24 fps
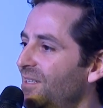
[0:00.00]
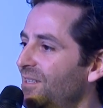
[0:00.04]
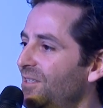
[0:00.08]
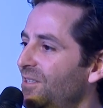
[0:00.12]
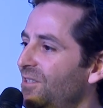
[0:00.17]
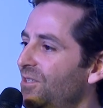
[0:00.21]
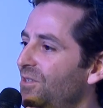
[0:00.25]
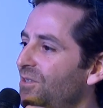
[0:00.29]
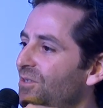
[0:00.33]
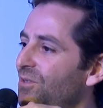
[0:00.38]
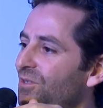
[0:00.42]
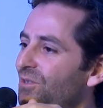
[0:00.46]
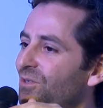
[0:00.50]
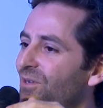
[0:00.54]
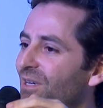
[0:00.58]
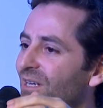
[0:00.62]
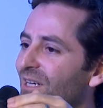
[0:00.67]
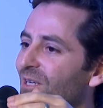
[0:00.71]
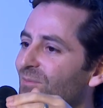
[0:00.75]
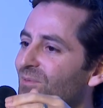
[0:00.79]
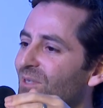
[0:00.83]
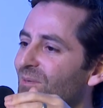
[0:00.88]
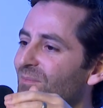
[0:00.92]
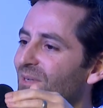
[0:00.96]
You could
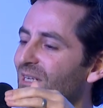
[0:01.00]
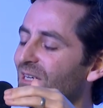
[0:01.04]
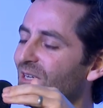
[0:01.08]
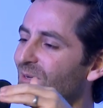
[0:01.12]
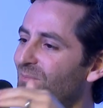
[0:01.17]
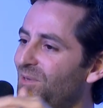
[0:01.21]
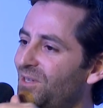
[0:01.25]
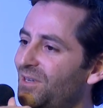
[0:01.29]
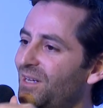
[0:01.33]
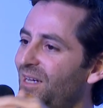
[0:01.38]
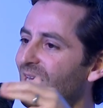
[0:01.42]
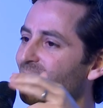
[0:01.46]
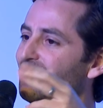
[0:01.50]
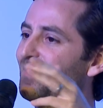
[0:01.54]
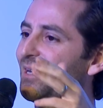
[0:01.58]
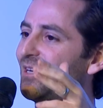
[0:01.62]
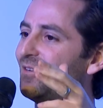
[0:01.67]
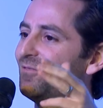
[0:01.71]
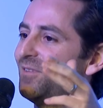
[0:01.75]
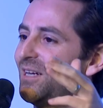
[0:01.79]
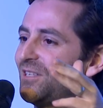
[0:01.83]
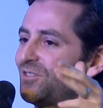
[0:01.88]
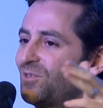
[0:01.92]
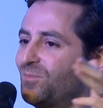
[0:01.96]
help somebody communicate
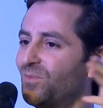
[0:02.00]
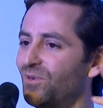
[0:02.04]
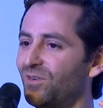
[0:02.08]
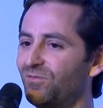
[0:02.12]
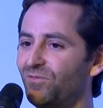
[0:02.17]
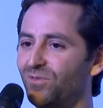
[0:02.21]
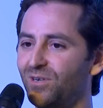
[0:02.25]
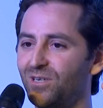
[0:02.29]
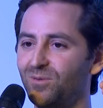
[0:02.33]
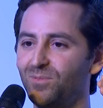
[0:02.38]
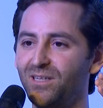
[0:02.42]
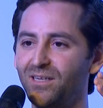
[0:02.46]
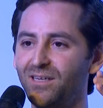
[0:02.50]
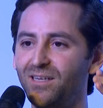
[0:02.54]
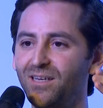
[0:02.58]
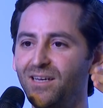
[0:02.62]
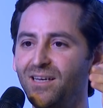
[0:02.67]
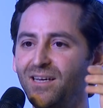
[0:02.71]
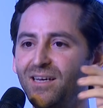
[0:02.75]
better, faster, more affordably.